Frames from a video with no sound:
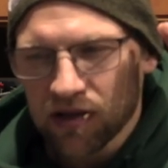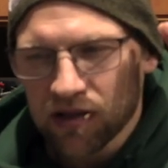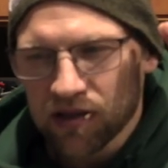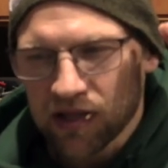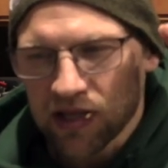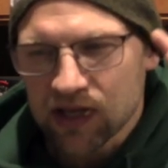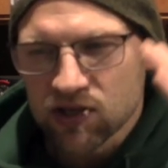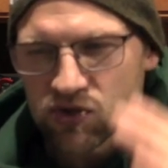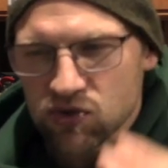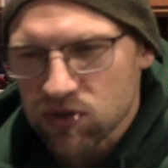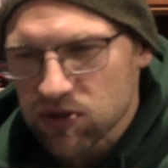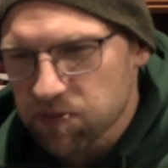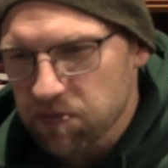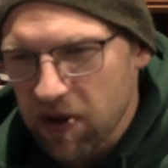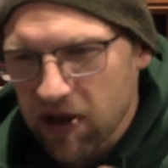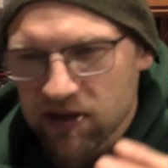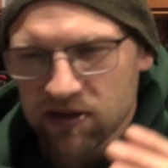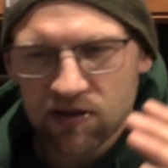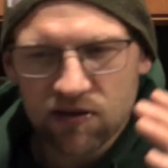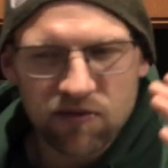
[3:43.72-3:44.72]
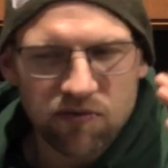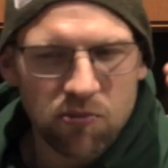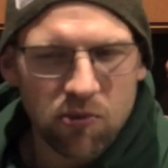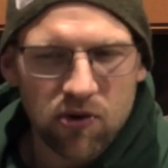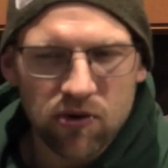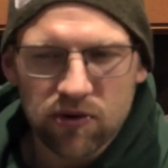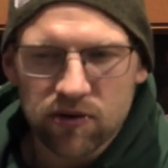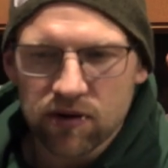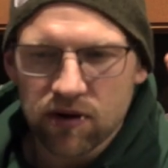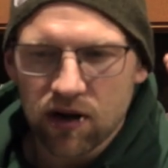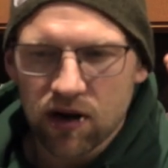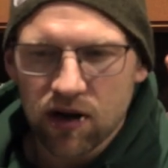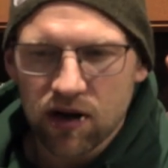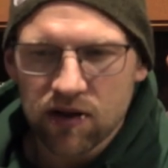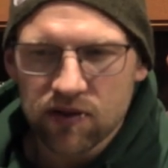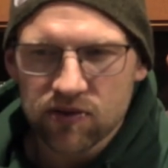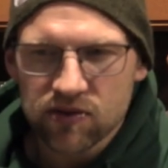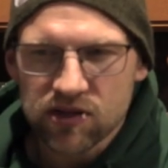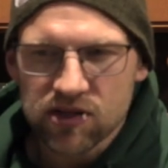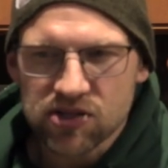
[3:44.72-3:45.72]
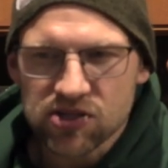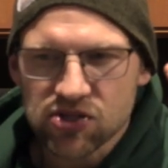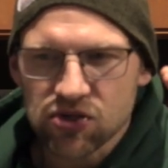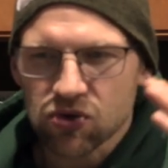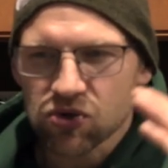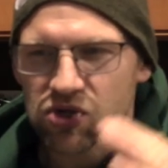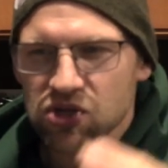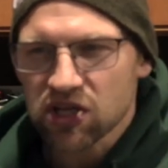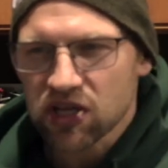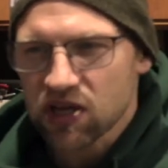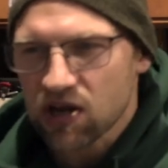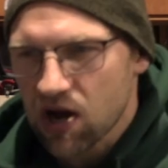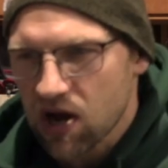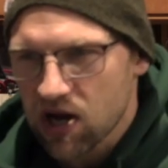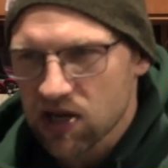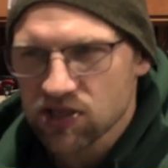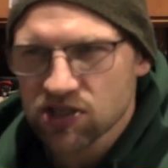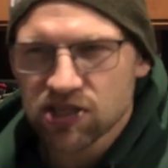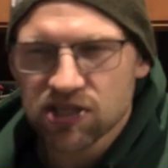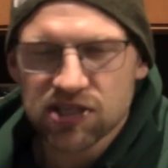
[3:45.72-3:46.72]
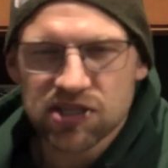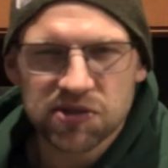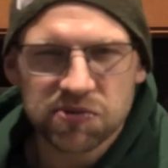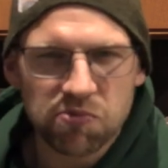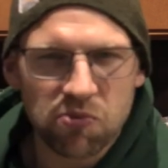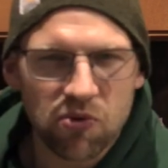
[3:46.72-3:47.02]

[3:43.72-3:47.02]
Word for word: in the introspective, more on the socially conscious.